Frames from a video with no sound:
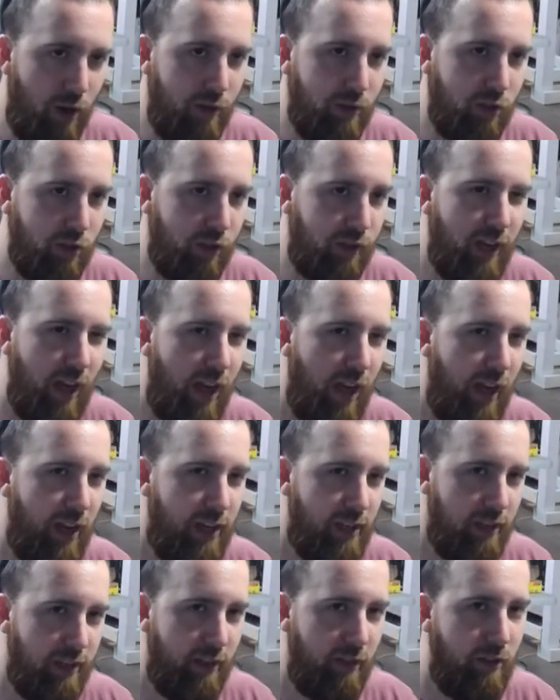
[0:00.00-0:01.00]
It's just not
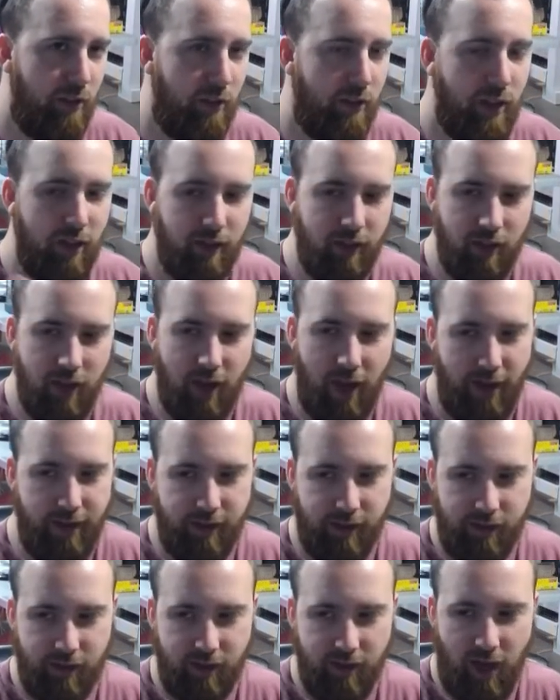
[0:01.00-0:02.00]
ideal, and I
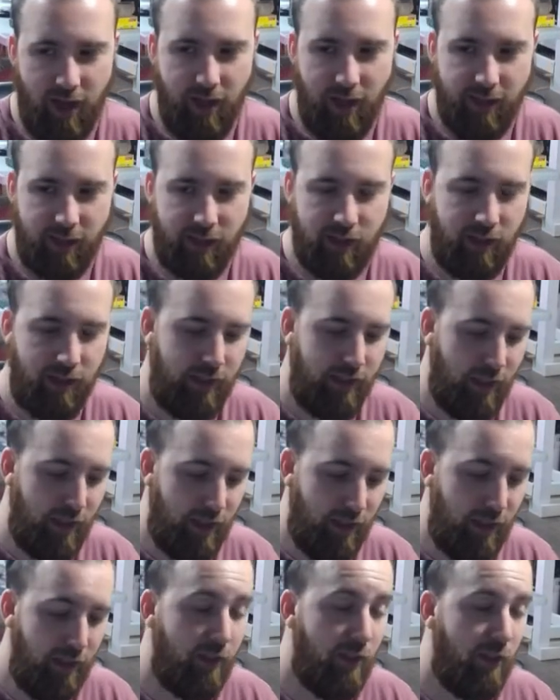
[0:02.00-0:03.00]
I like to tell
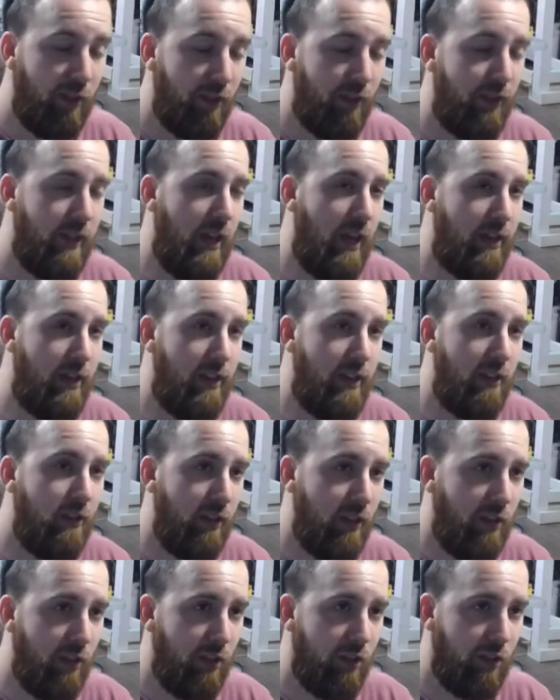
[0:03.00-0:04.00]
you you know the ideal
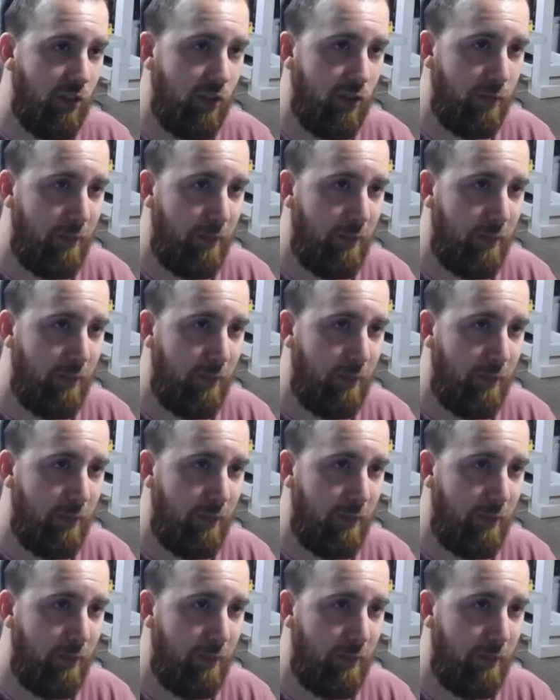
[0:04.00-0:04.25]
conditions,